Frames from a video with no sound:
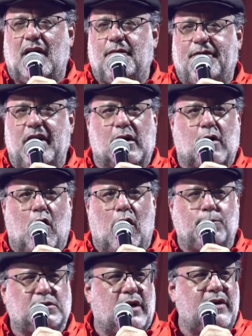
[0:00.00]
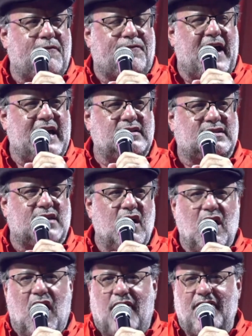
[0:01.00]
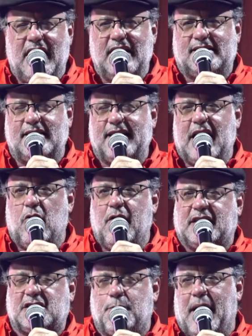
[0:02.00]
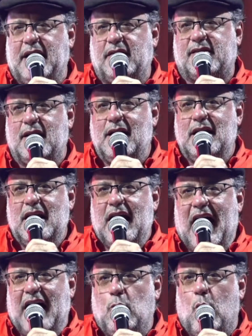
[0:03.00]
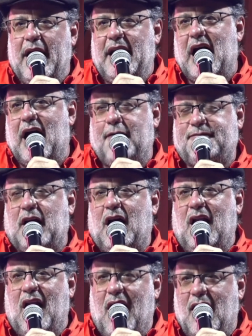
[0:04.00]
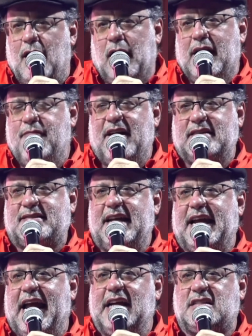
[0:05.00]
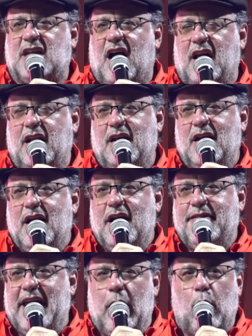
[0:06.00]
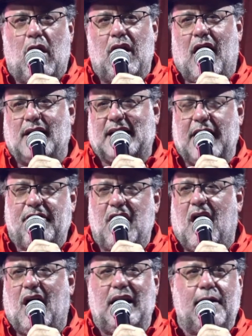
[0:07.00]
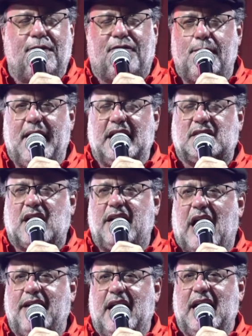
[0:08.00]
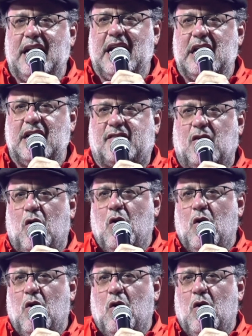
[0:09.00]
for the corruption offense of illicit enrichment, and when after a long investigation, they were not given all the information that they needed to